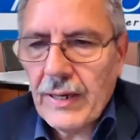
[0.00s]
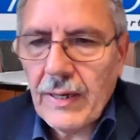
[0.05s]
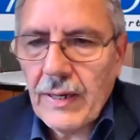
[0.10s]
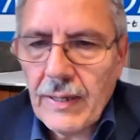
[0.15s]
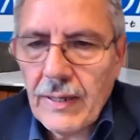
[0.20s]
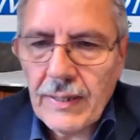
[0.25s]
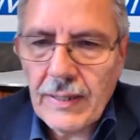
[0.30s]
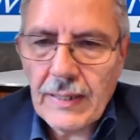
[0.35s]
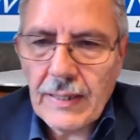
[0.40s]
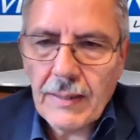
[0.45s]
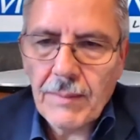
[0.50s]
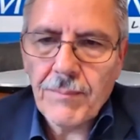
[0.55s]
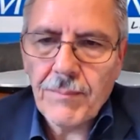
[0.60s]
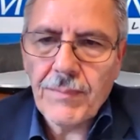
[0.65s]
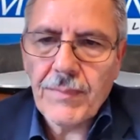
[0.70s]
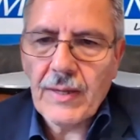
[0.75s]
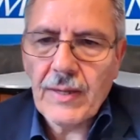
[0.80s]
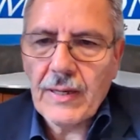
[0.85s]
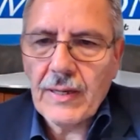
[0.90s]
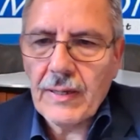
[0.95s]
Um,
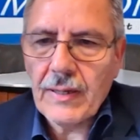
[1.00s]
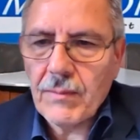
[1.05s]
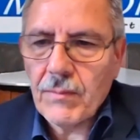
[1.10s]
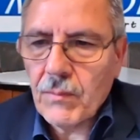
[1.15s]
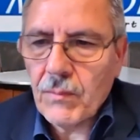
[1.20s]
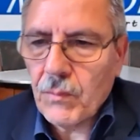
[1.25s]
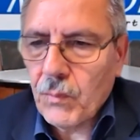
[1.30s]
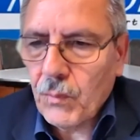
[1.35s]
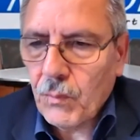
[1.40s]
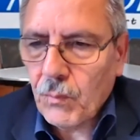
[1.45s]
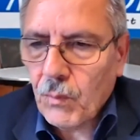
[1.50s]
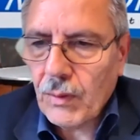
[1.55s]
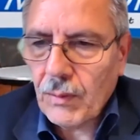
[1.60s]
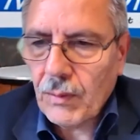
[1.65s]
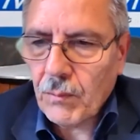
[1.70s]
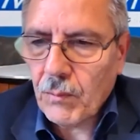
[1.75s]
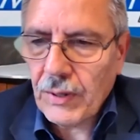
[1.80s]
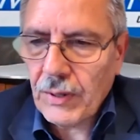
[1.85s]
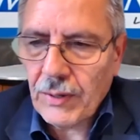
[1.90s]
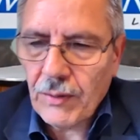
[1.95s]

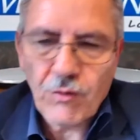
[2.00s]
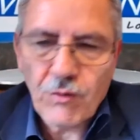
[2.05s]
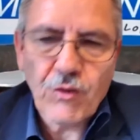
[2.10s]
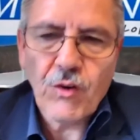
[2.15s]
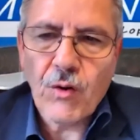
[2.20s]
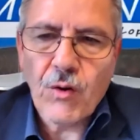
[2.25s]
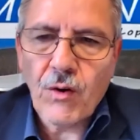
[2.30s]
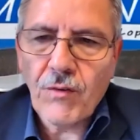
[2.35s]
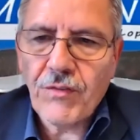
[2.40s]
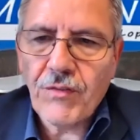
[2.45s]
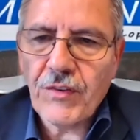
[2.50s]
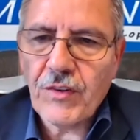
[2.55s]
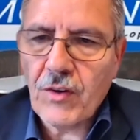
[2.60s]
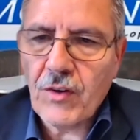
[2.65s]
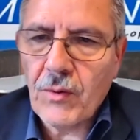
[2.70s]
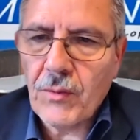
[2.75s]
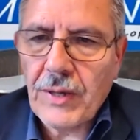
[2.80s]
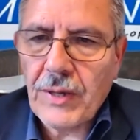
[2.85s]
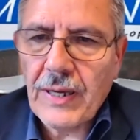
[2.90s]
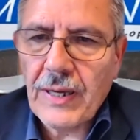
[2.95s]
where is your office
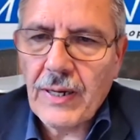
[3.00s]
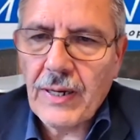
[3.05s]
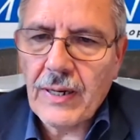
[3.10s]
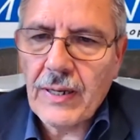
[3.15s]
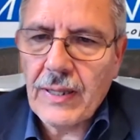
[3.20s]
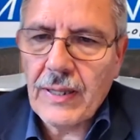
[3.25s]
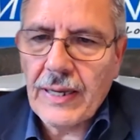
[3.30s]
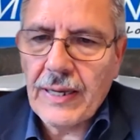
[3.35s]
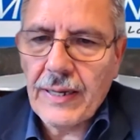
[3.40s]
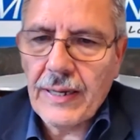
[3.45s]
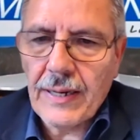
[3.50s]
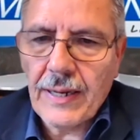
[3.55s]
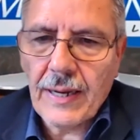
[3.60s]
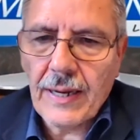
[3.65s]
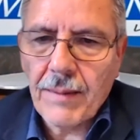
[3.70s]
located, and